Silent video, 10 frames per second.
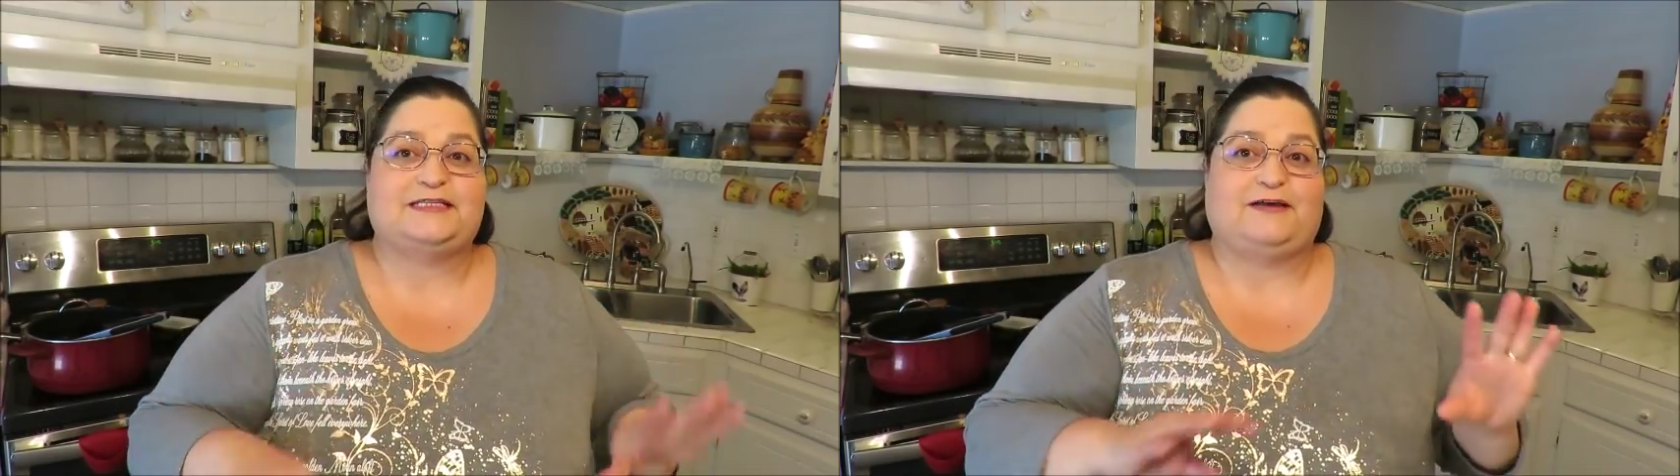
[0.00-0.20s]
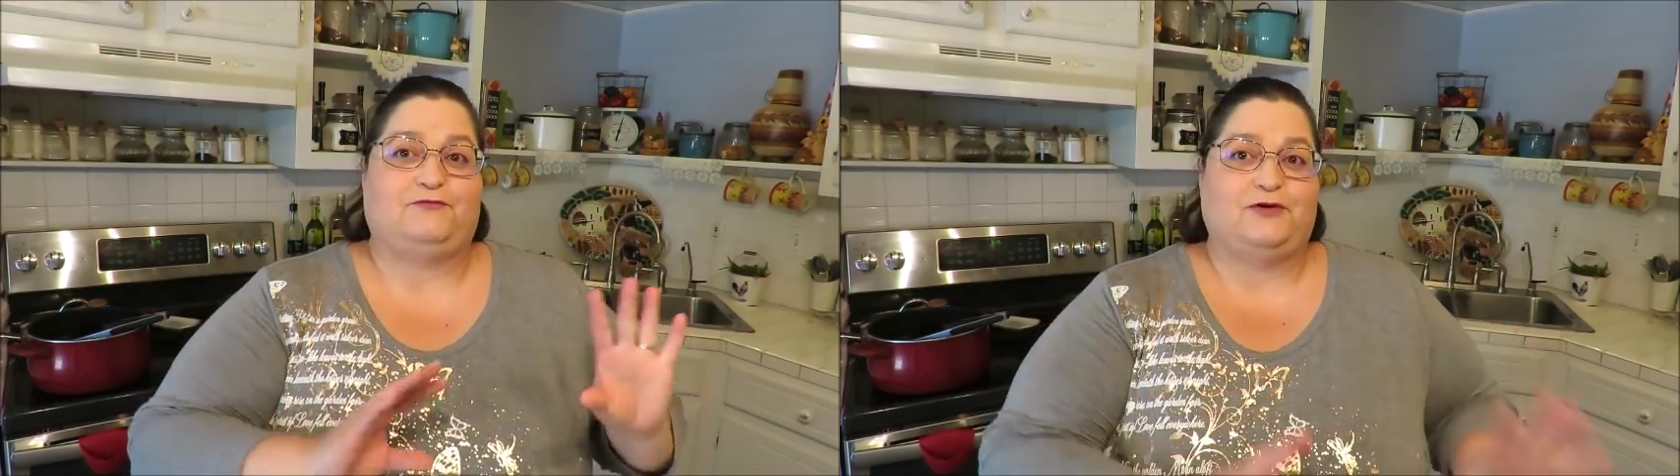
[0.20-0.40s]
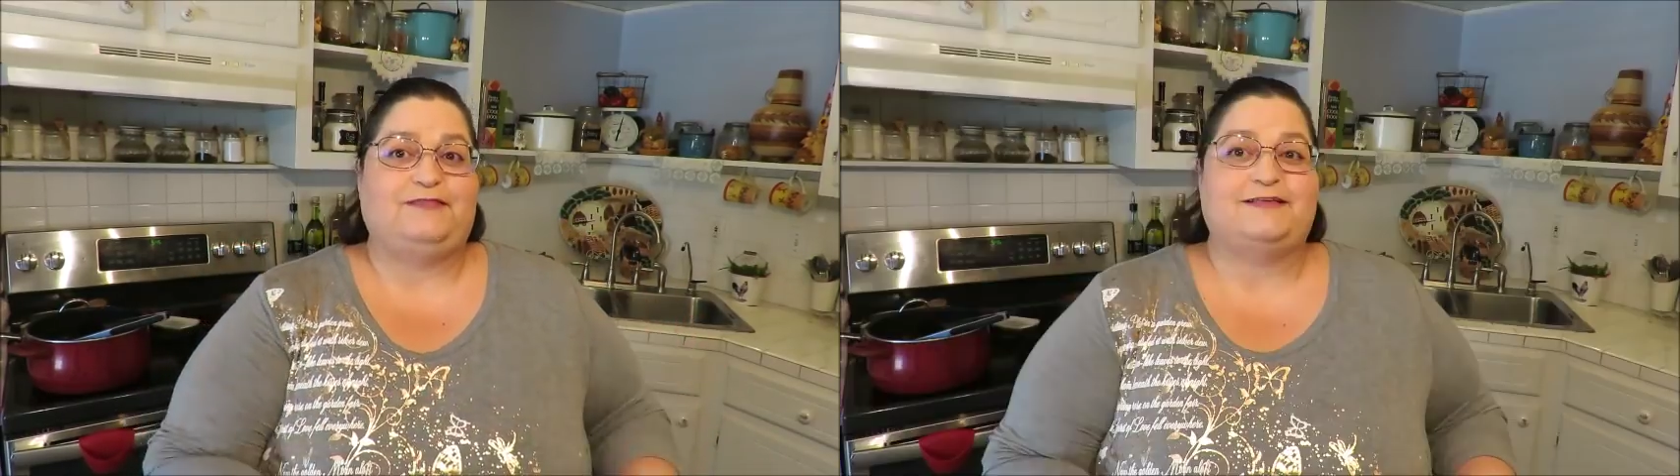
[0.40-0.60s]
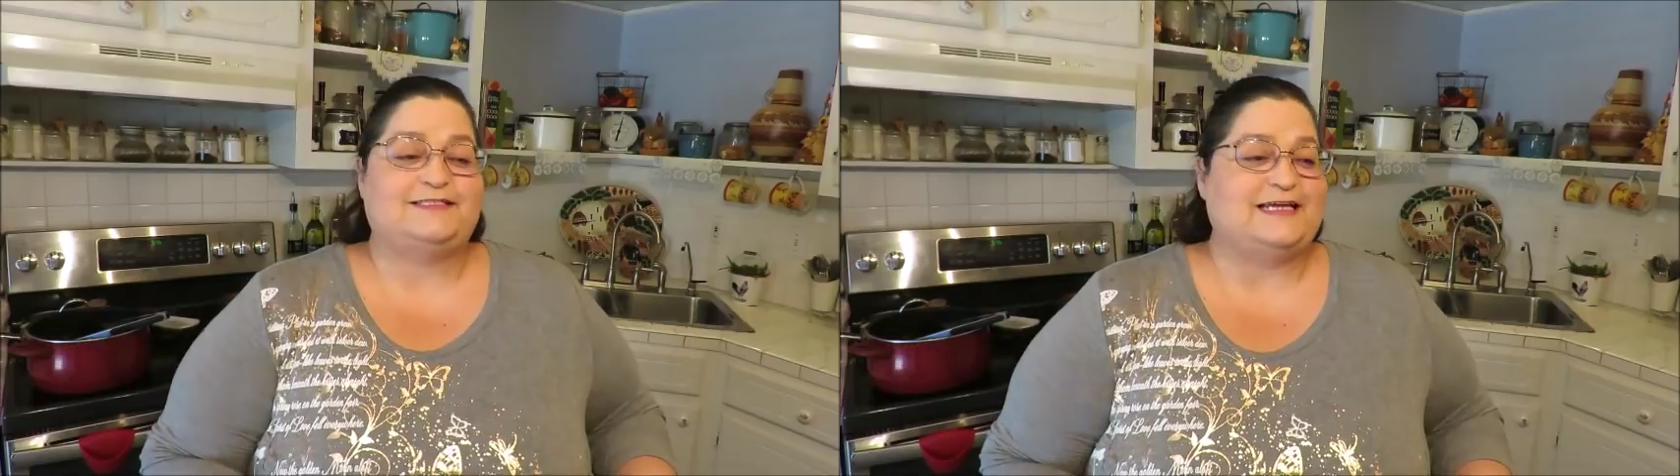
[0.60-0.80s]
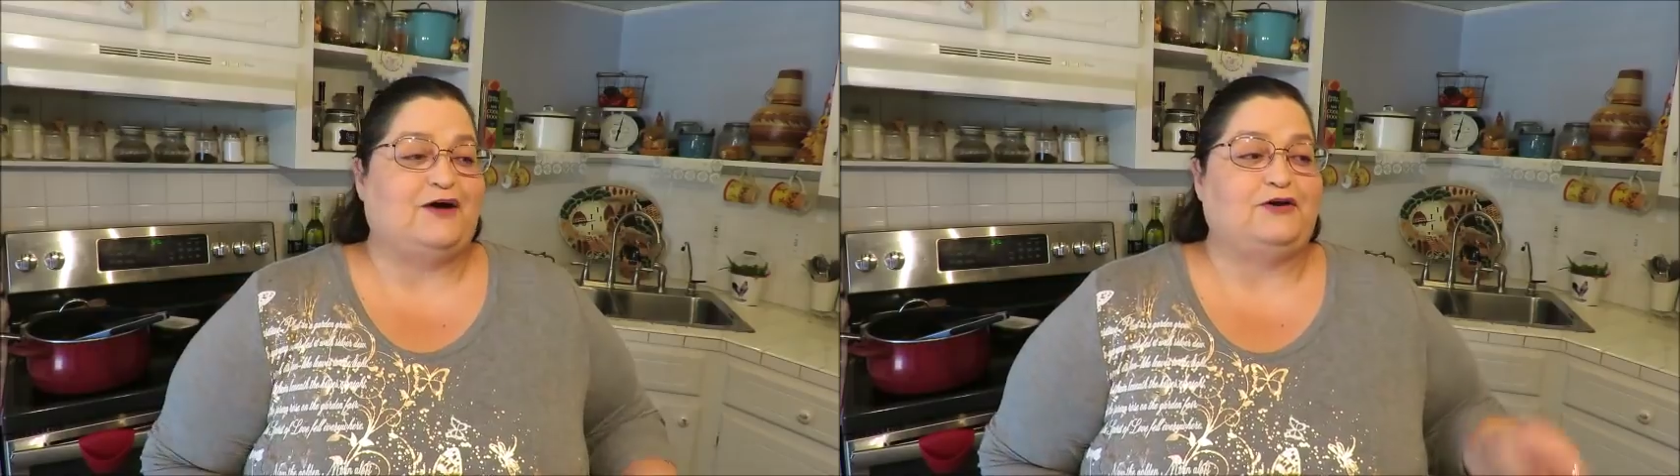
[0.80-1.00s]
I've written this
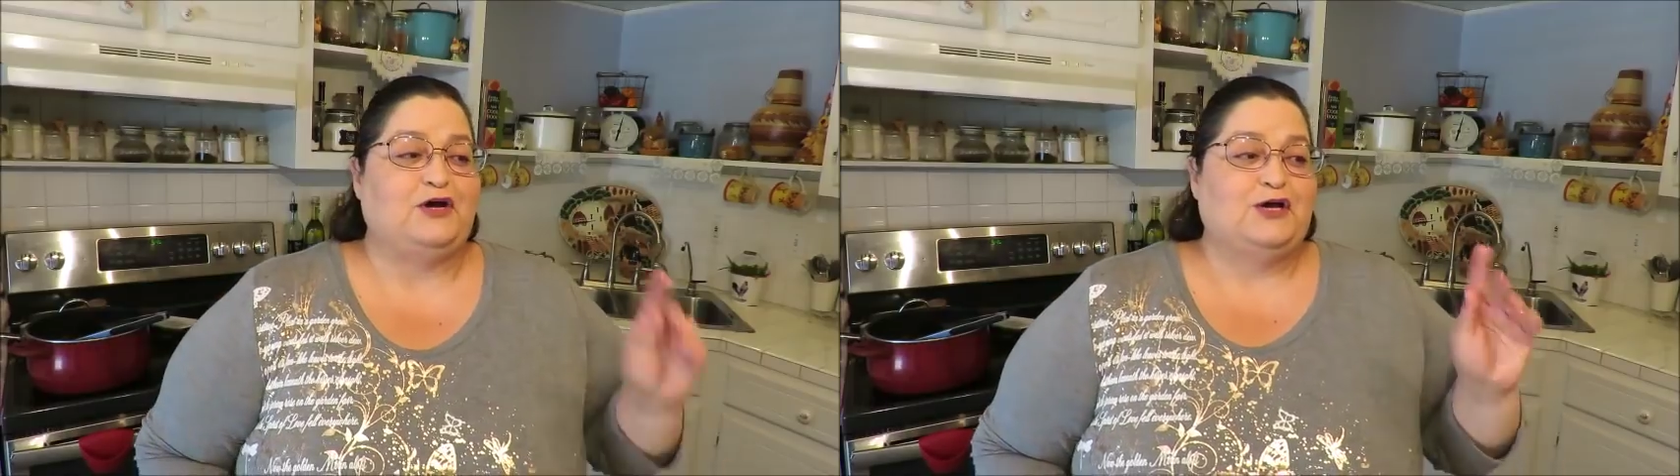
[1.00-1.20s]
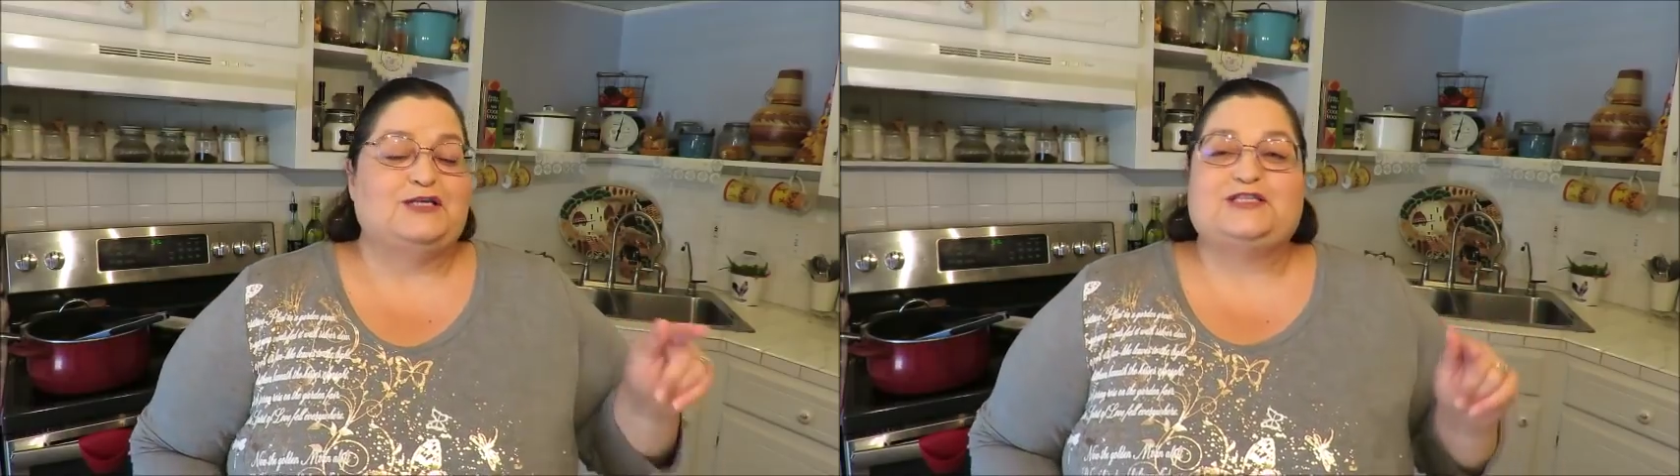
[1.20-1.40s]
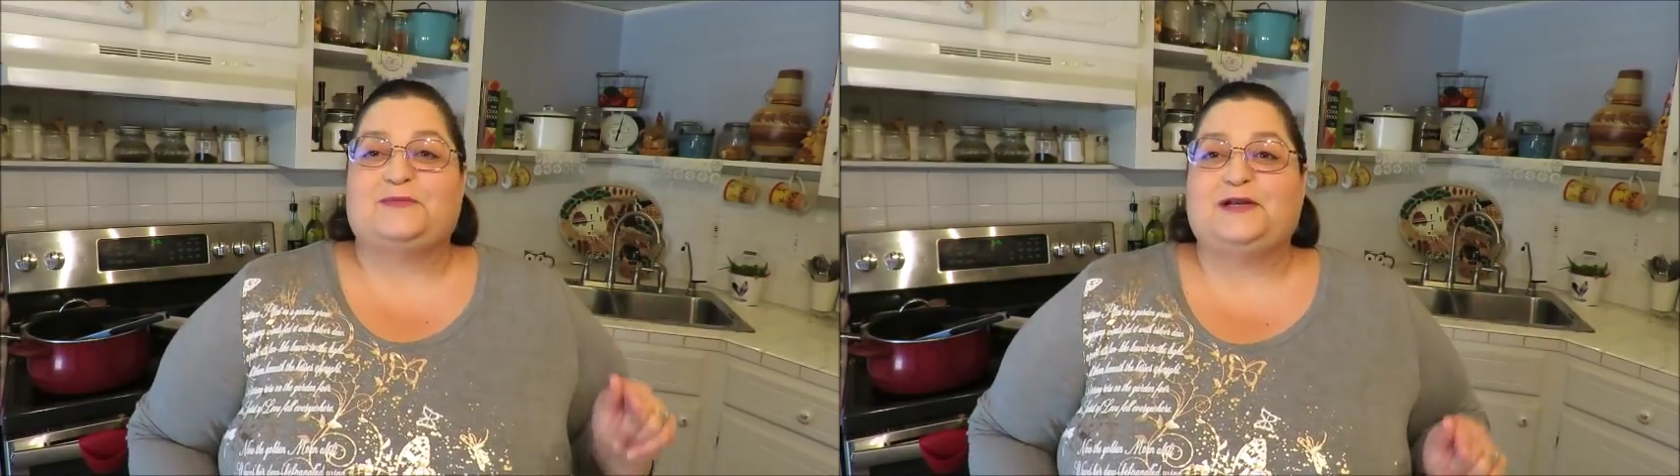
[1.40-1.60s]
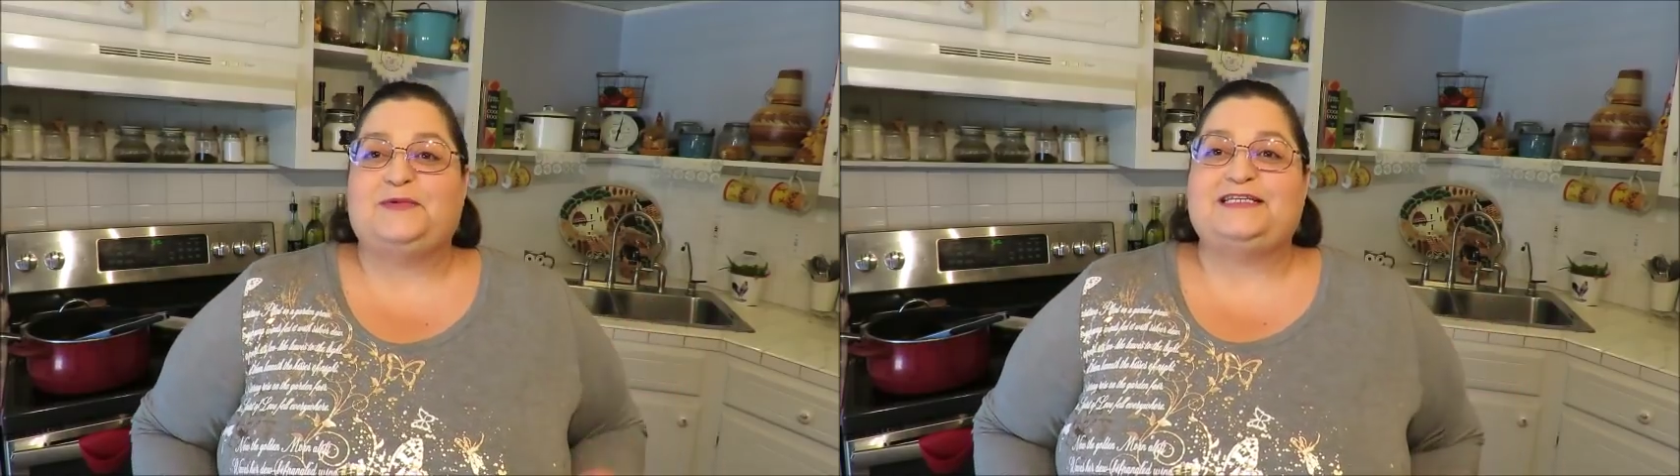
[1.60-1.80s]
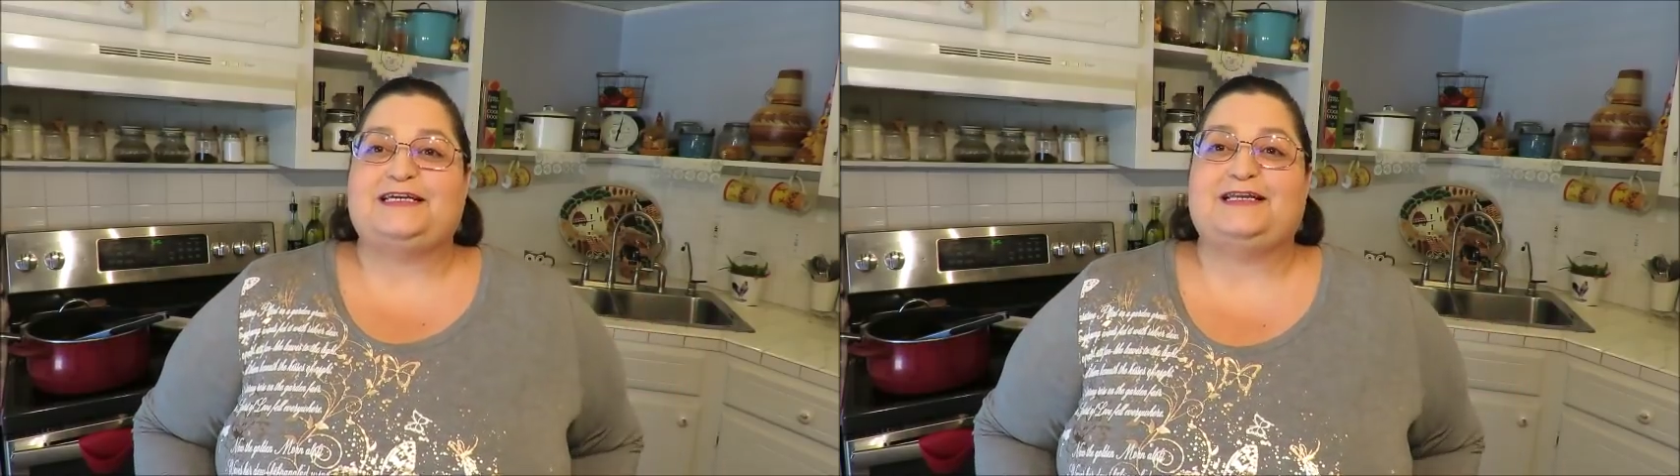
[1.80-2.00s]
down, so I'm going
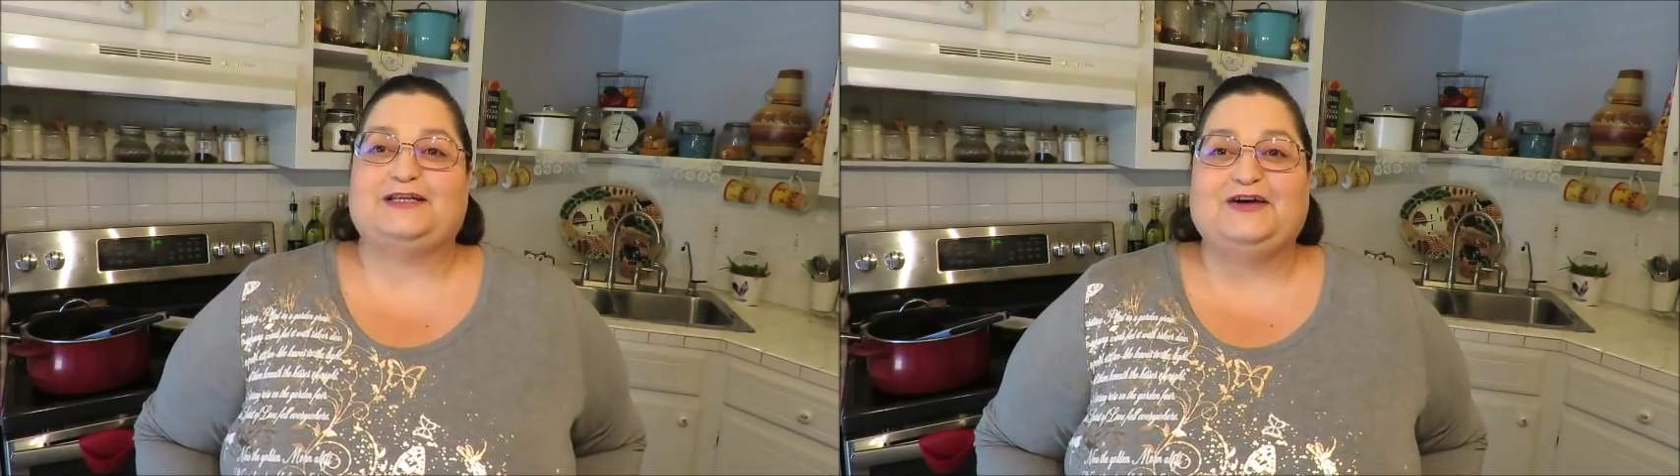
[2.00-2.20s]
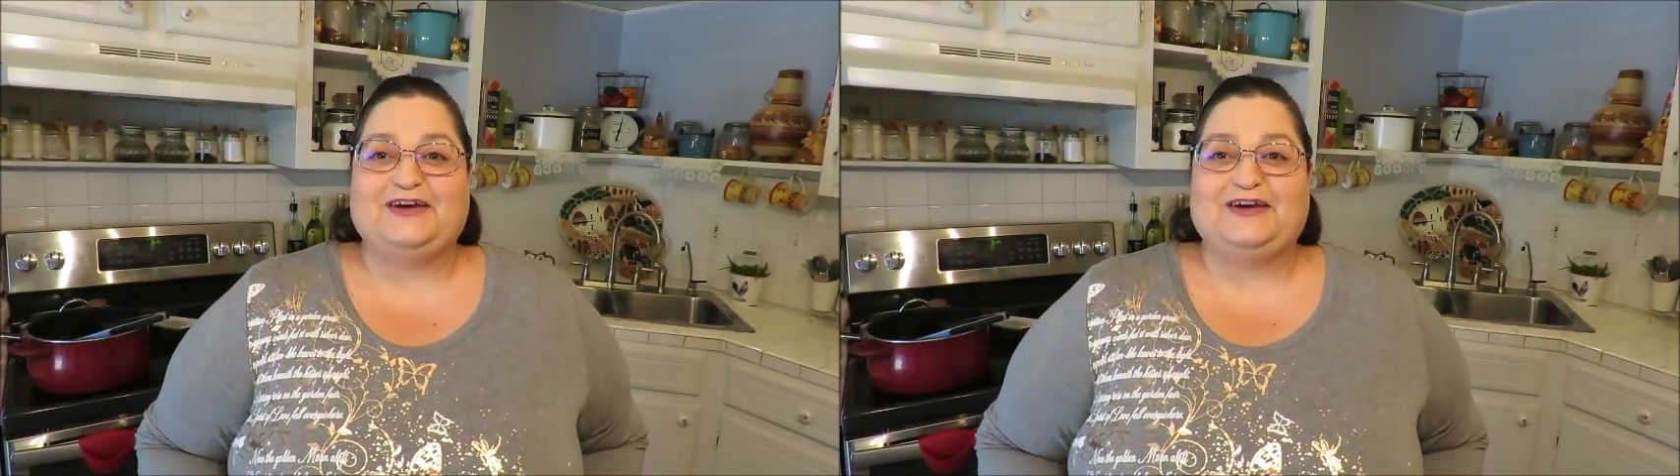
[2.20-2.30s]
to be taking a